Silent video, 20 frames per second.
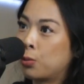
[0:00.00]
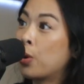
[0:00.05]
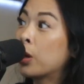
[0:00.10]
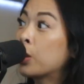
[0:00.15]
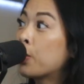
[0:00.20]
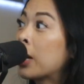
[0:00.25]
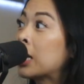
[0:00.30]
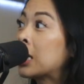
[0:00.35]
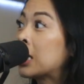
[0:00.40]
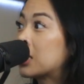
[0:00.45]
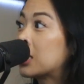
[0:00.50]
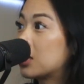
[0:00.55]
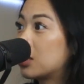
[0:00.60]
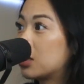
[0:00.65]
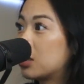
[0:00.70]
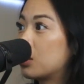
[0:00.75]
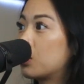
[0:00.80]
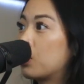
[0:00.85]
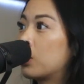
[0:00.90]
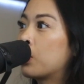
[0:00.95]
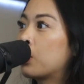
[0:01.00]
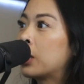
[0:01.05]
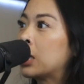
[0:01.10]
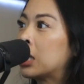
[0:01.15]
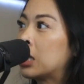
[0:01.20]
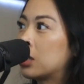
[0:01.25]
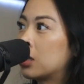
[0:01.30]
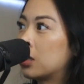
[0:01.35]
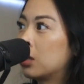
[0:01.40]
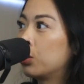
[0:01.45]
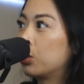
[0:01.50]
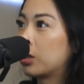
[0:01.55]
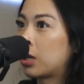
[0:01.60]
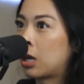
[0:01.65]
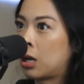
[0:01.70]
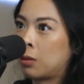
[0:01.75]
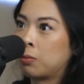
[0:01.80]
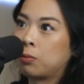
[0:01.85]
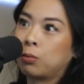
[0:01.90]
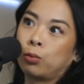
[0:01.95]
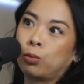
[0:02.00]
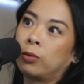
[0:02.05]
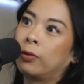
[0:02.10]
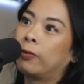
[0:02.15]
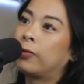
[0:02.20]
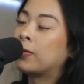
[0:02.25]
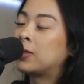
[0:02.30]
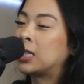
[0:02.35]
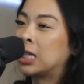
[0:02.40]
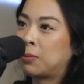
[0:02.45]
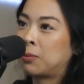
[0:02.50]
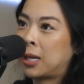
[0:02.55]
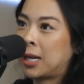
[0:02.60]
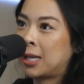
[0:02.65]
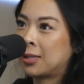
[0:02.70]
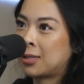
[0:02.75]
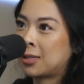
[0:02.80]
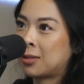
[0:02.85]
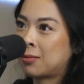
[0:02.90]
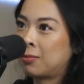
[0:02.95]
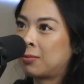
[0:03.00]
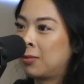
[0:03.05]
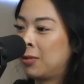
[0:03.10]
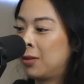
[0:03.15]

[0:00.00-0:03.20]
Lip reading: What do I need to do? What do I need to look up? 15 minutes.